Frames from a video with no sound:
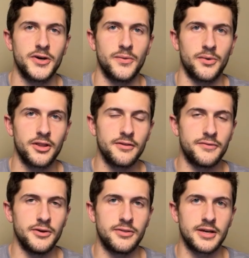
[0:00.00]
one of the
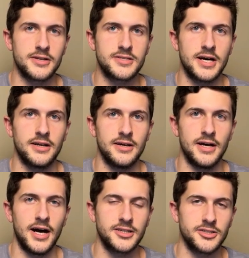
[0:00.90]
few things that
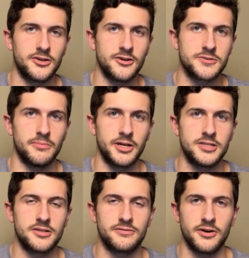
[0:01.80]
actually cost money
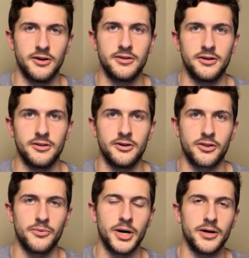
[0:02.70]
to run along
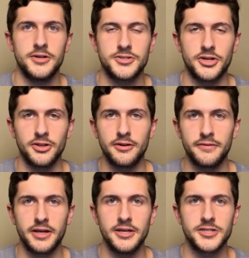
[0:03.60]
the way. So
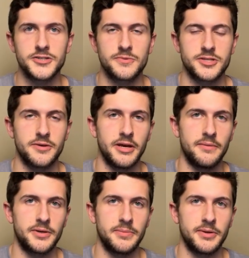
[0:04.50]
notifications was the
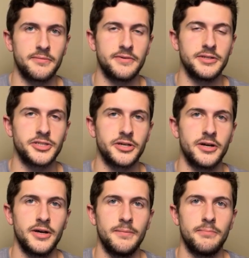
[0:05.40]
main premium feature,
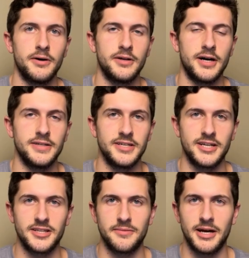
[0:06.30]
but I did
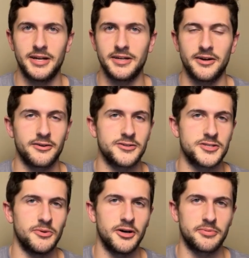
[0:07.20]
end up adding other
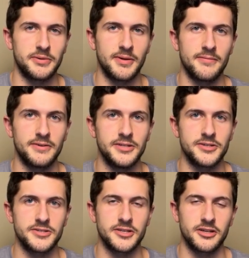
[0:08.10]
small premium
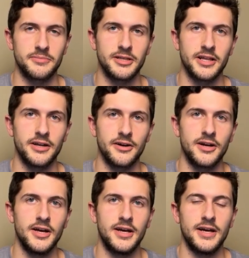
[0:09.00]
features a little bit later,
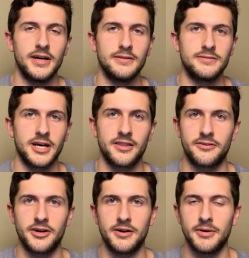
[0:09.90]
and down the
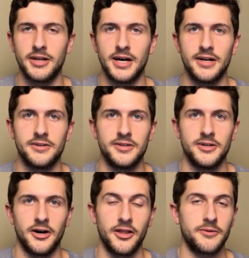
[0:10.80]
road I might add
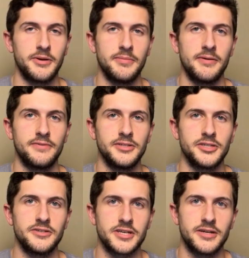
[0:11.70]
other premium
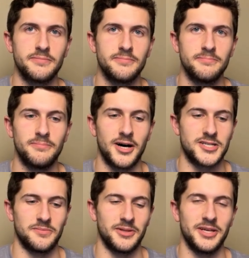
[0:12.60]
features and
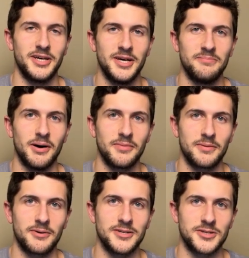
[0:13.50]
possibly bump the
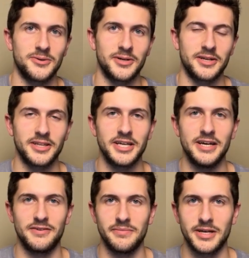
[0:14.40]
price accordingly
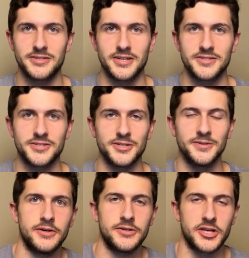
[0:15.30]
if it makes sense to.
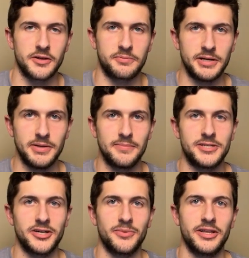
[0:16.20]
So the premium
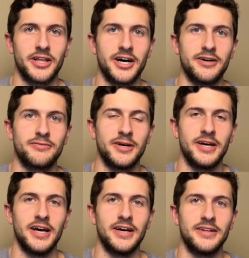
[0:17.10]
tier went live,
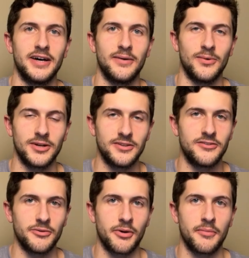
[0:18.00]
and I wanted to
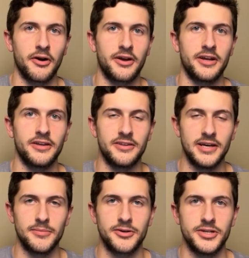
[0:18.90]
do more marketing,
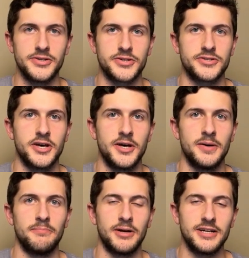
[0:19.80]
get more users,
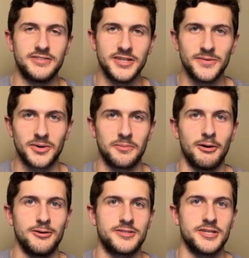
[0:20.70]
but I didn't want to
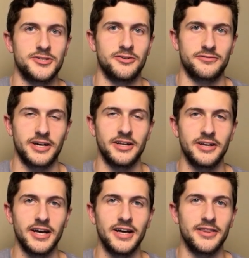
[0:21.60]
post this on Reddit
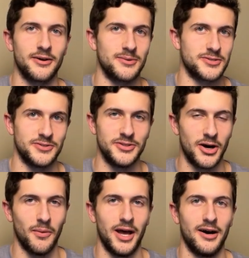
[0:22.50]
again. There was
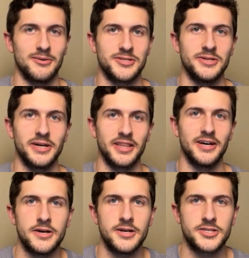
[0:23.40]
no way I was doing
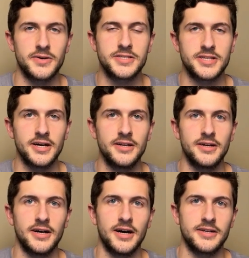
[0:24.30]
that. So instead,
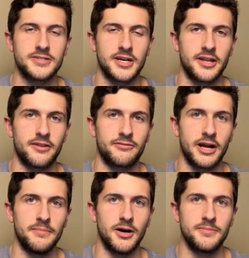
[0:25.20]
I decided to
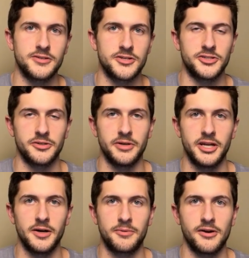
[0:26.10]
ramp up the social
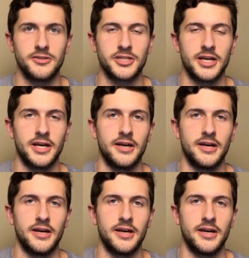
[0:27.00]
media approach and